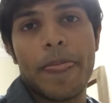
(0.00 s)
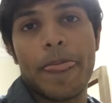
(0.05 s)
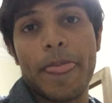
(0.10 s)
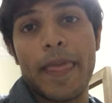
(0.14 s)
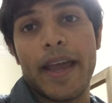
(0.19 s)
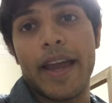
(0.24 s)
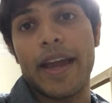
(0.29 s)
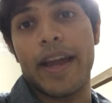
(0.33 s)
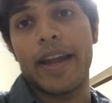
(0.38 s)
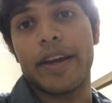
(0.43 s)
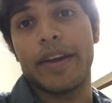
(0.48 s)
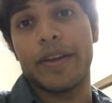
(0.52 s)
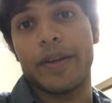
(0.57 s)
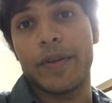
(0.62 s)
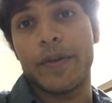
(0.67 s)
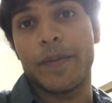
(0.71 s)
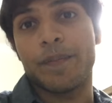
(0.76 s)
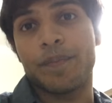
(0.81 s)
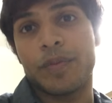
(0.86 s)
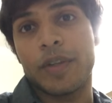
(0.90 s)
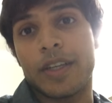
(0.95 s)
And
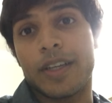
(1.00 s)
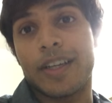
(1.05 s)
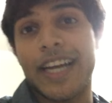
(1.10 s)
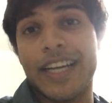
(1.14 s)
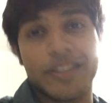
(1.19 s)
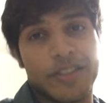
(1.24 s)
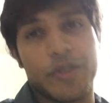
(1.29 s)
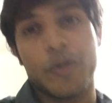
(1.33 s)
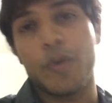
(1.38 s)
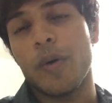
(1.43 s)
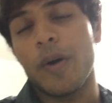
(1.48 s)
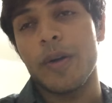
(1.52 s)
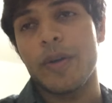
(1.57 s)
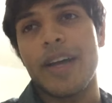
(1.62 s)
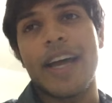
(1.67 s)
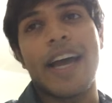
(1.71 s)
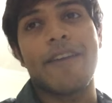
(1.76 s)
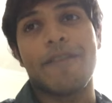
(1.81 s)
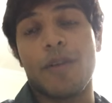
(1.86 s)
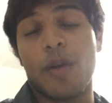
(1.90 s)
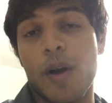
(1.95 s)
guys, you want to
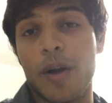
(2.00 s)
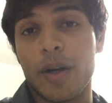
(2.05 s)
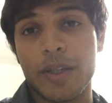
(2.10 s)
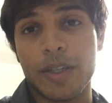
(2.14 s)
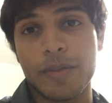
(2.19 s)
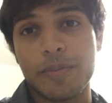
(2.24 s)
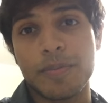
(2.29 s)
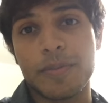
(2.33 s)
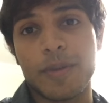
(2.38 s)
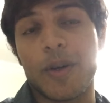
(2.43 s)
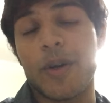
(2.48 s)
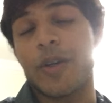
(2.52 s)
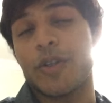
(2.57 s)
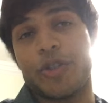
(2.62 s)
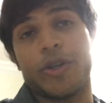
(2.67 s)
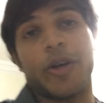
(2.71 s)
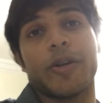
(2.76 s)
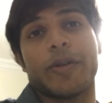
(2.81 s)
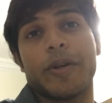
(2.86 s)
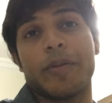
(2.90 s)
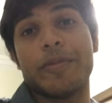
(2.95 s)
have long term or
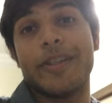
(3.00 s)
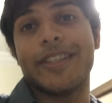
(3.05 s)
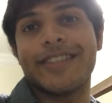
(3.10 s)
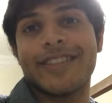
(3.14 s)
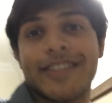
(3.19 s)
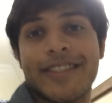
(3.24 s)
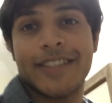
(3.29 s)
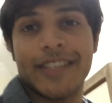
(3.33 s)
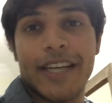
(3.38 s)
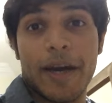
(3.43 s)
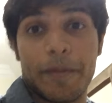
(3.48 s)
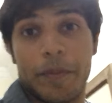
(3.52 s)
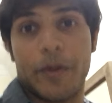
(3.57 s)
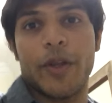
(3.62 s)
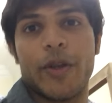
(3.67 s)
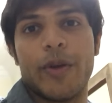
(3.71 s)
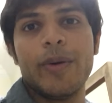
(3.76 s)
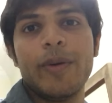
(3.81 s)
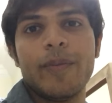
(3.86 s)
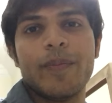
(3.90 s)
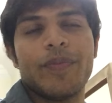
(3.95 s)
short term, it's up to
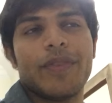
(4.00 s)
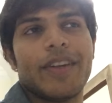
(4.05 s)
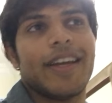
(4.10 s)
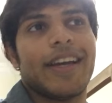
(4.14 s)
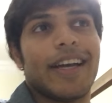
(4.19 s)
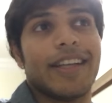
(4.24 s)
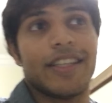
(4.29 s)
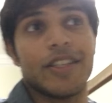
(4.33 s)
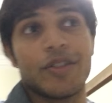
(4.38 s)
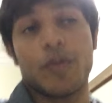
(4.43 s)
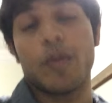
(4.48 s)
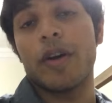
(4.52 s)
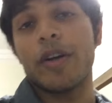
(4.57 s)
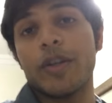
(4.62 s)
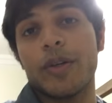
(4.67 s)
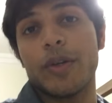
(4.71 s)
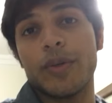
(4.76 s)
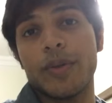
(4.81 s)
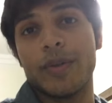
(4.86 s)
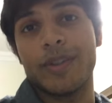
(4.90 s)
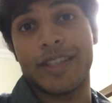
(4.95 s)
you. I just want
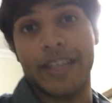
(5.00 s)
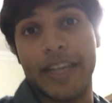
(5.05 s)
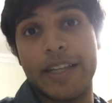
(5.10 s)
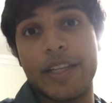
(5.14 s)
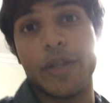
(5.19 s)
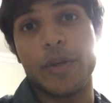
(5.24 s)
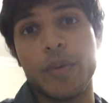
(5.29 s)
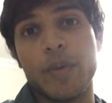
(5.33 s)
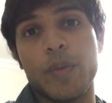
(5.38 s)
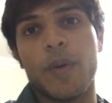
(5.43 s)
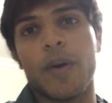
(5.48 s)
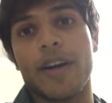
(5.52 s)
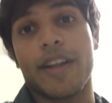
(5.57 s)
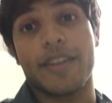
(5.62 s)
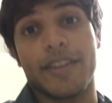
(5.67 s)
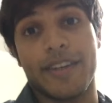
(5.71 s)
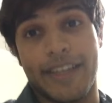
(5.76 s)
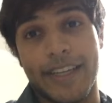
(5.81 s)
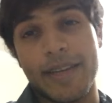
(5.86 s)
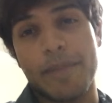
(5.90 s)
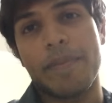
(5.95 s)
to tell you what are the
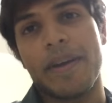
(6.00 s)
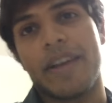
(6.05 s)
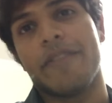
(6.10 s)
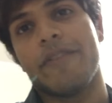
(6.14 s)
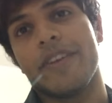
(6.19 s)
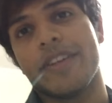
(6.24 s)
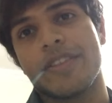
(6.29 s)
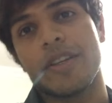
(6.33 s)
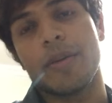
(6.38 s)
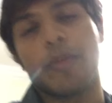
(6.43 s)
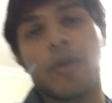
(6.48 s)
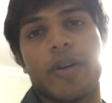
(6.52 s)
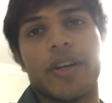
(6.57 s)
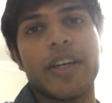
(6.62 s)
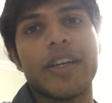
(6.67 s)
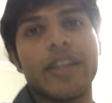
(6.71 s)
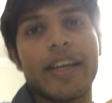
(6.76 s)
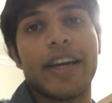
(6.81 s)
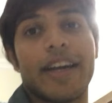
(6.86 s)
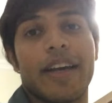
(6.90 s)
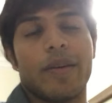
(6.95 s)
real benefits about
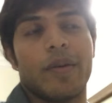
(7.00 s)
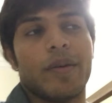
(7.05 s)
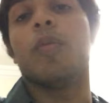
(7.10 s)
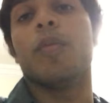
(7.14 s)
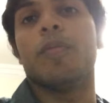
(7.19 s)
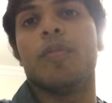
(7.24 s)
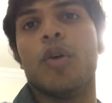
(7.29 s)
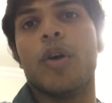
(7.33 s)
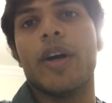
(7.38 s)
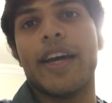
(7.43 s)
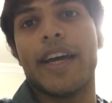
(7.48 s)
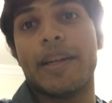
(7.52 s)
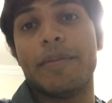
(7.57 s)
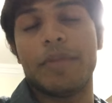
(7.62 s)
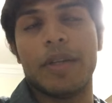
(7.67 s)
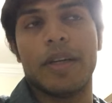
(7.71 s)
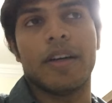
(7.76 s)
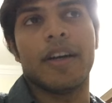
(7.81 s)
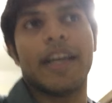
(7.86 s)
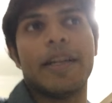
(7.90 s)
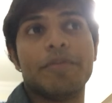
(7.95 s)
it, and more
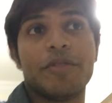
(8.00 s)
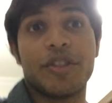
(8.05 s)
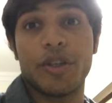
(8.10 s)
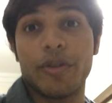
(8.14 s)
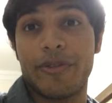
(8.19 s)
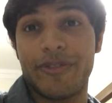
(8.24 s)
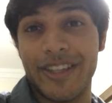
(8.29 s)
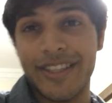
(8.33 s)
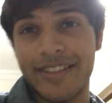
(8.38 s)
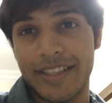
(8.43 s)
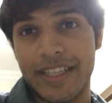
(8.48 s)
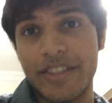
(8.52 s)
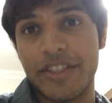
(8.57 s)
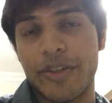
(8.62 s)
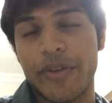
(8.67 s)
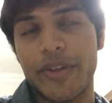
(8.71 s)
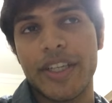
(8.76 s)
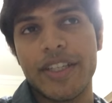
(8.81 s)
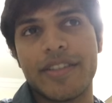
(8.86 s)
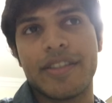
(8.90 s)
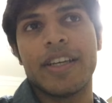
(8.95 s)
helps you fix
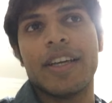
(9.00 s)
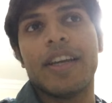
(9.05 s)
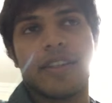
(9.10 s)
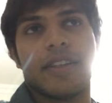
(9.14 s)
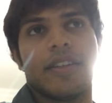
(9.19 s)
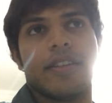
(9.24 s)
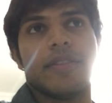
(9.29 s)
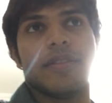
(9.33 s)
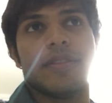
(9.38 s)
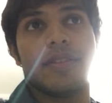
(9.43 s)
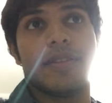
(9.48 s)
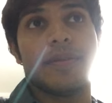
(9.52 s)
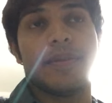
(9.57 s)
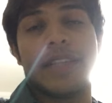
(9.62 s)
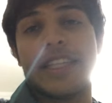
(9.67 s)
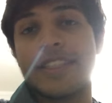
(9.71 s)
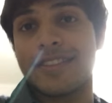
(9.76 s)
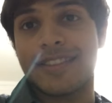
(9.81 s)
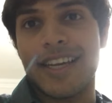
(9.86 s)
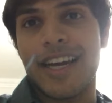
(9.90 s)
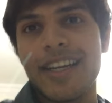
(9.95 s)
injuries.
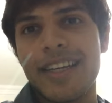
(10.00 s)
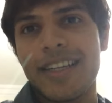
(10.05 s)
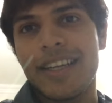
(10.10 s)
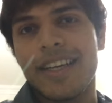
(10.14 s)
Let's start.